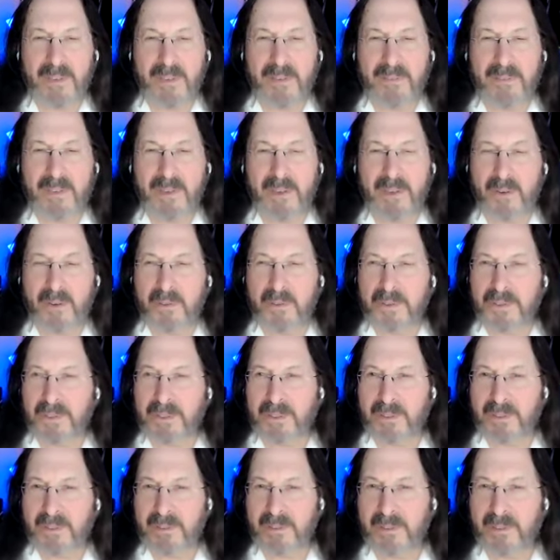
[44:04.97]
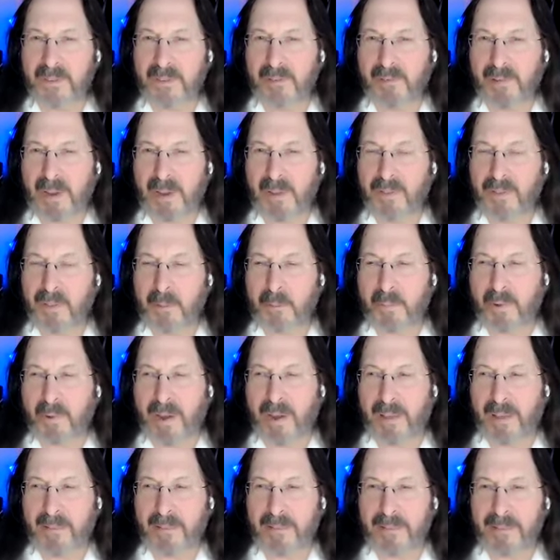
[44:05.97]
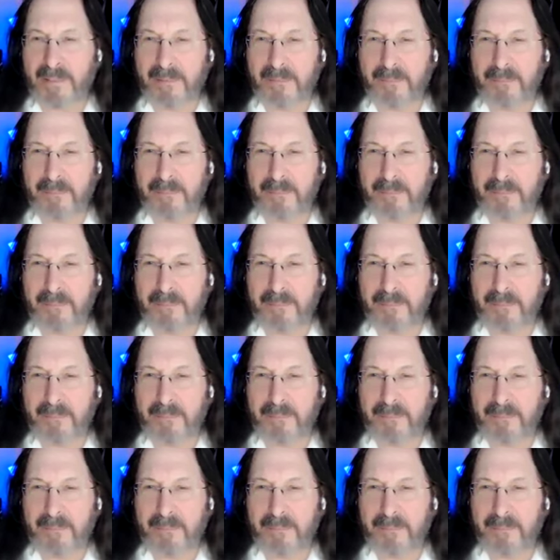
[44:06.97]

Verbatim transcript: of the ocean around the breath.